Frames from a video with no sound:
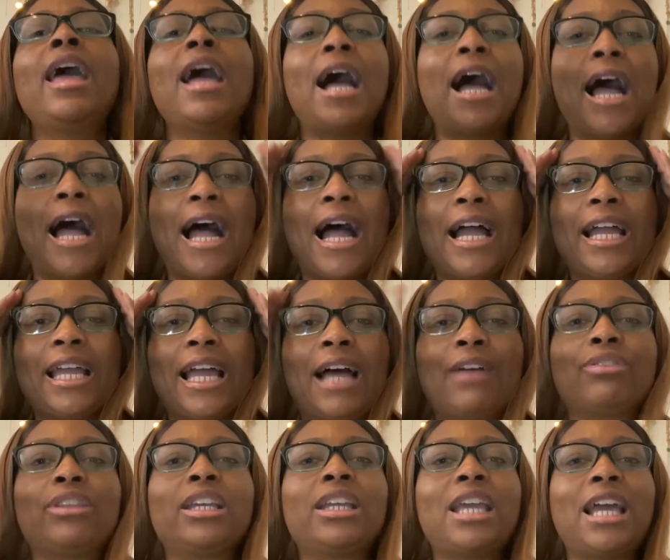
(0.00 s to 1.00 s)
I have
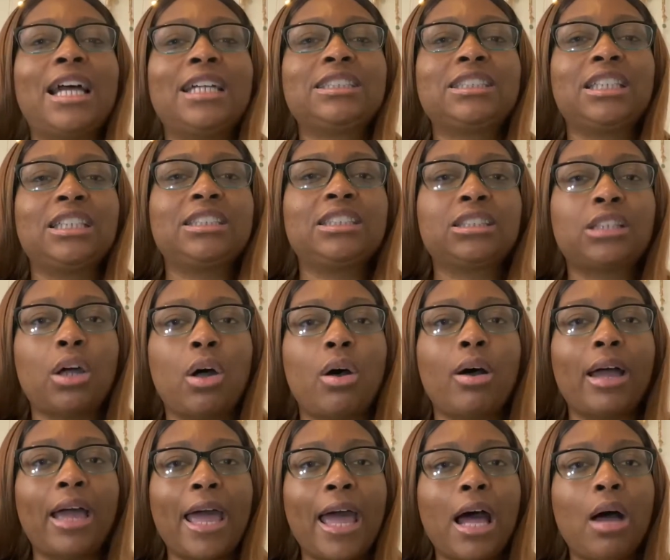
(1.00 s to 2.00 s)
to cast this
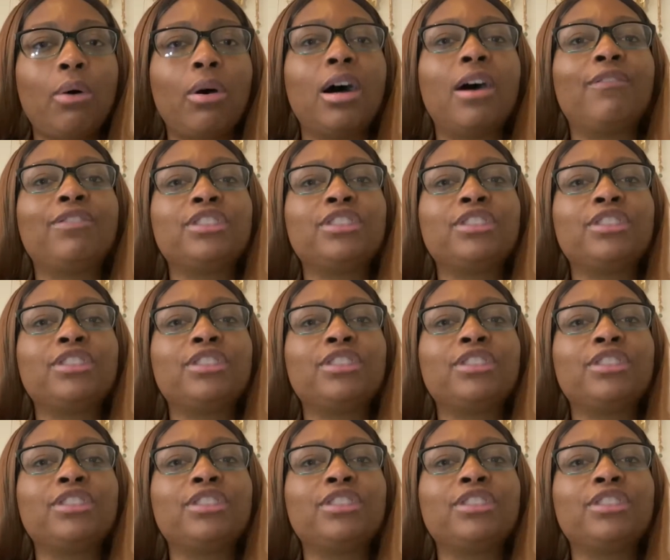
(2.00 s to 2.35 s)
thought out of